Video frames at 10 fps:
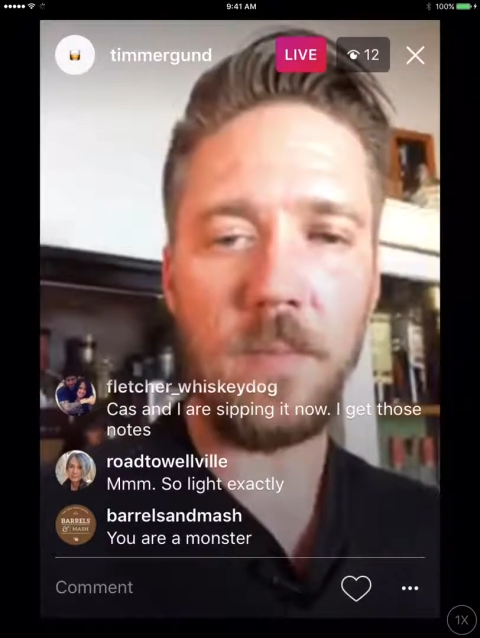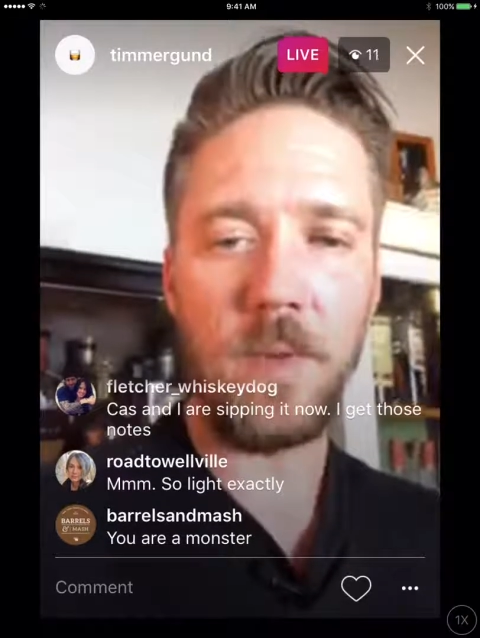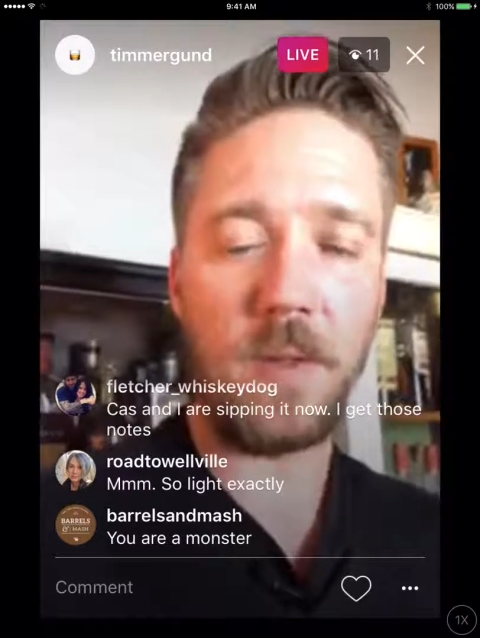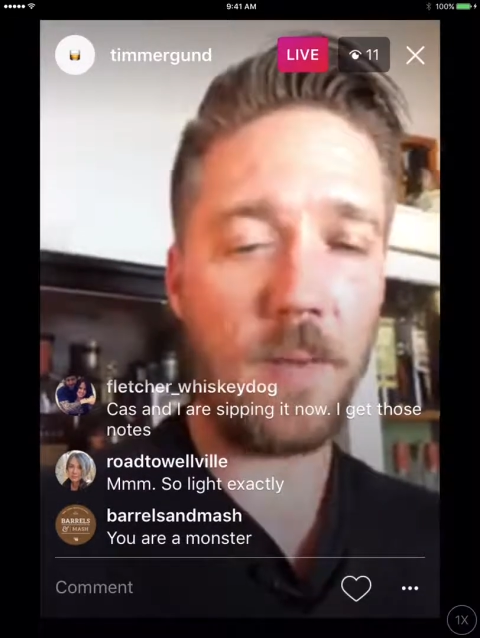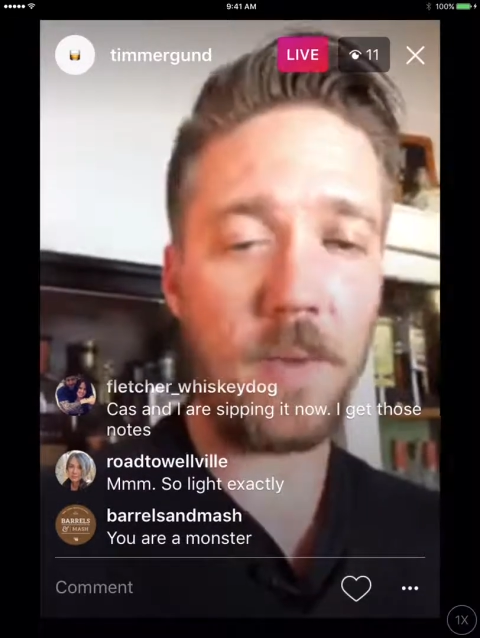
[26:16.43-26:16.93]

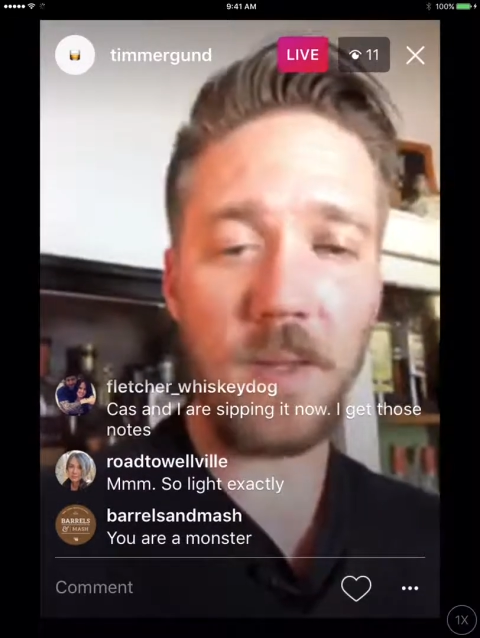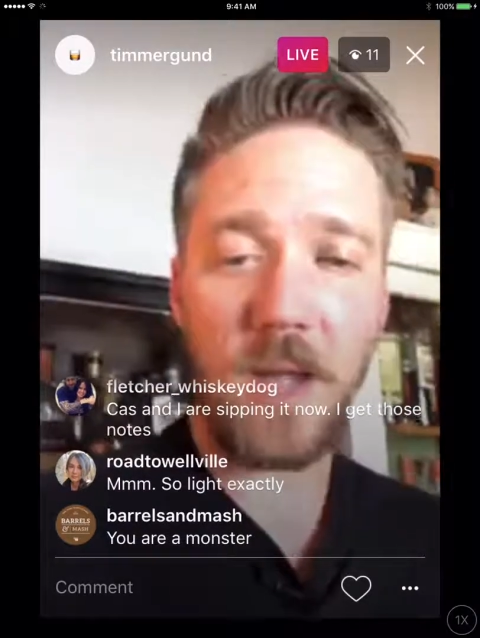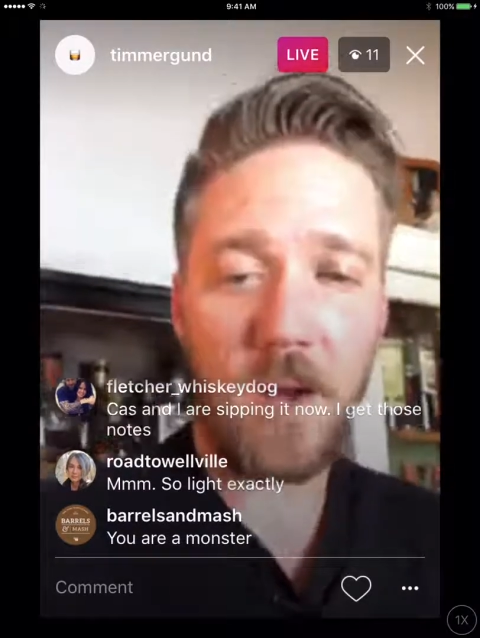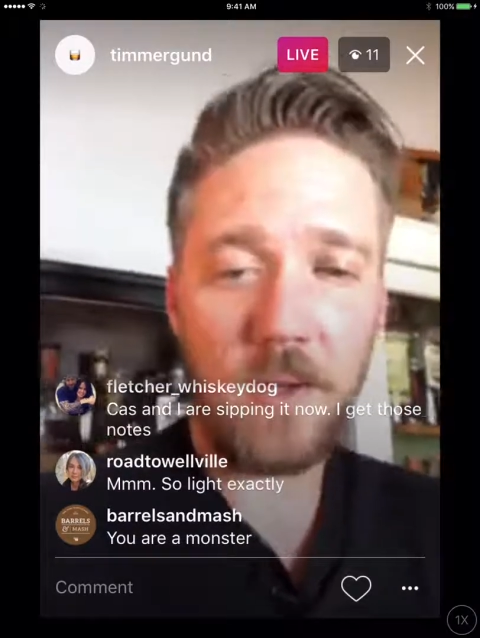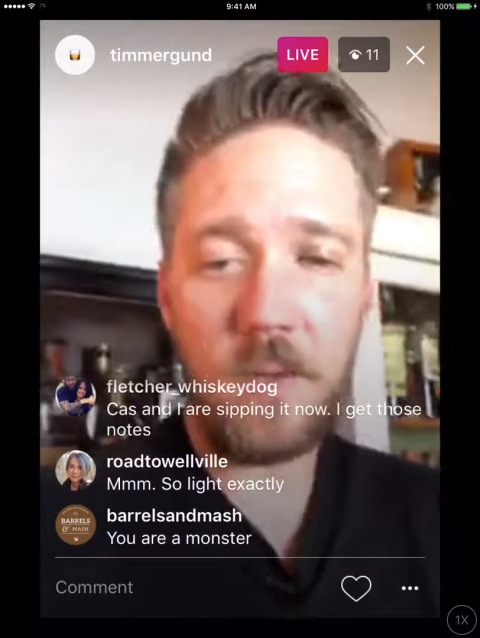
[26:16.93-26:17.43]
But I mean,
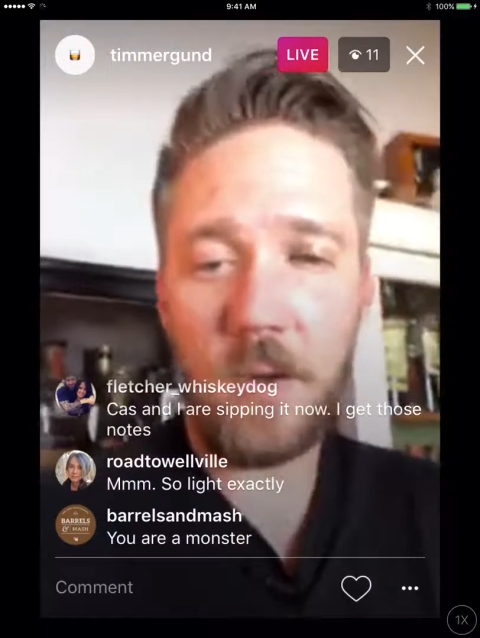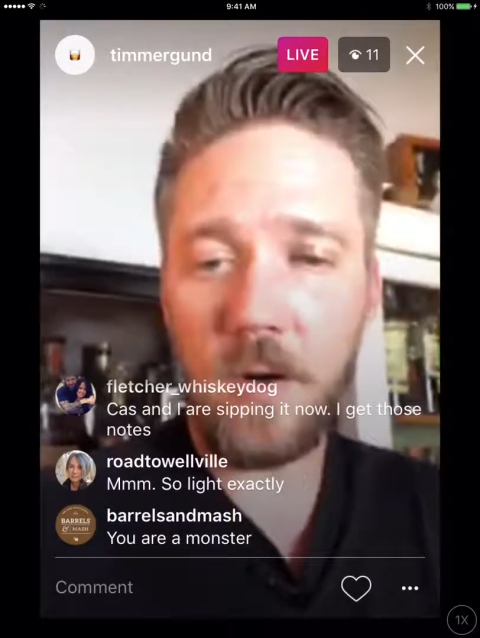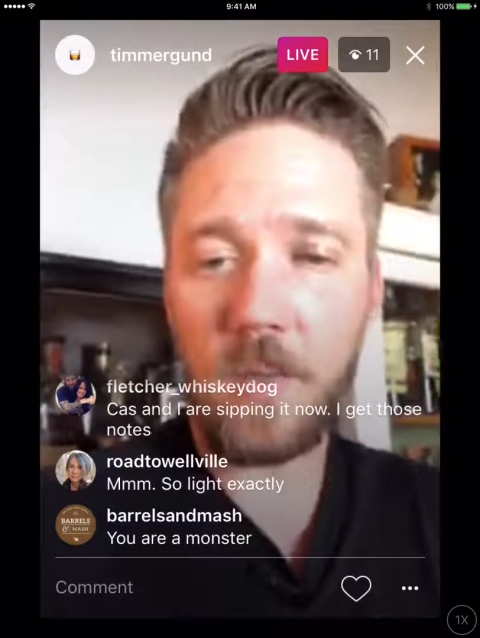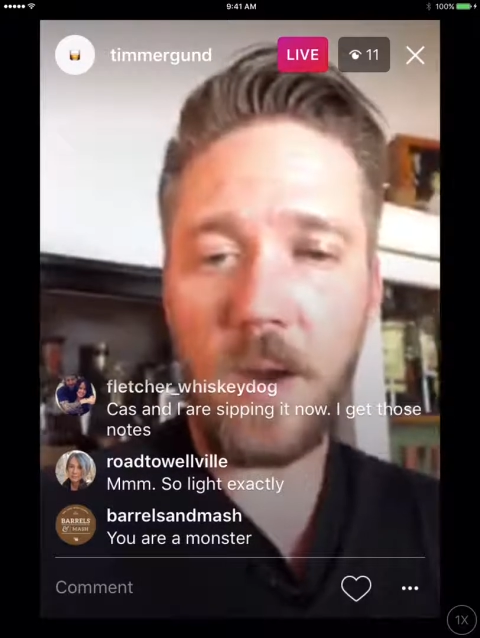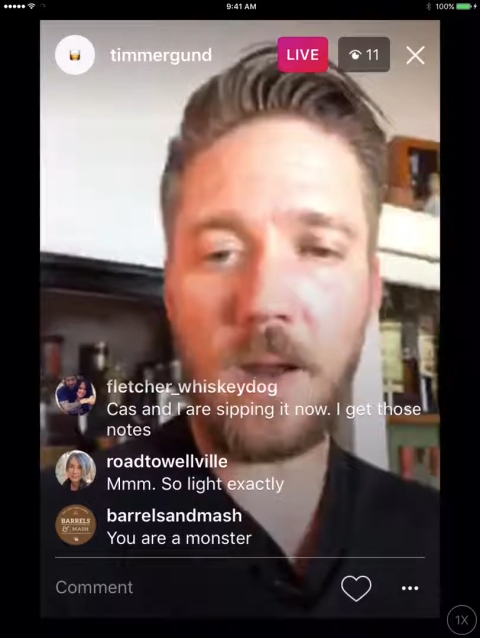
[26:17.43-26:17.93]
how do you
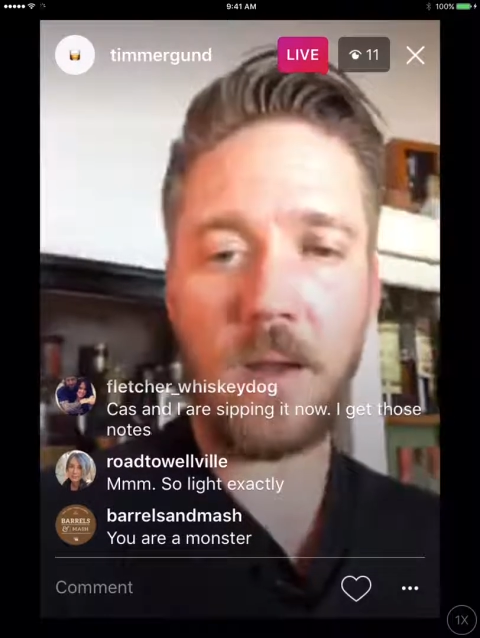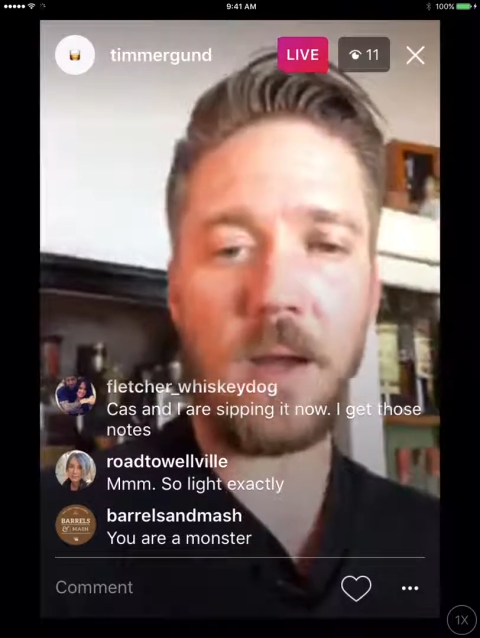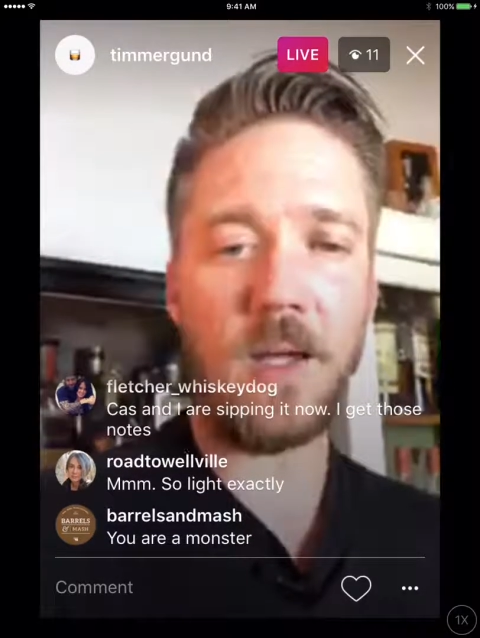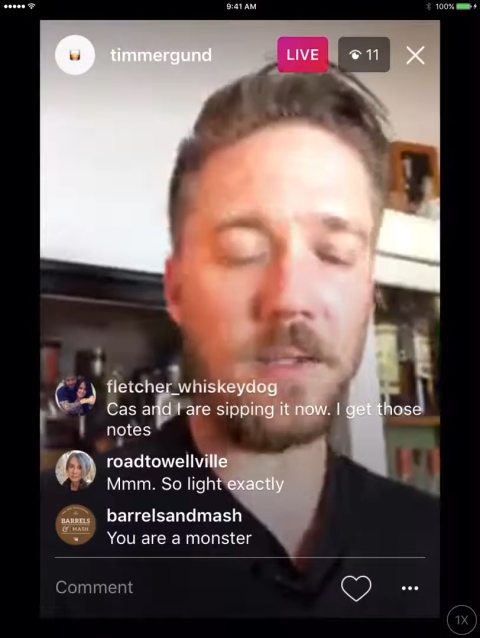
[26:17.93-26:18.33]
learn, right?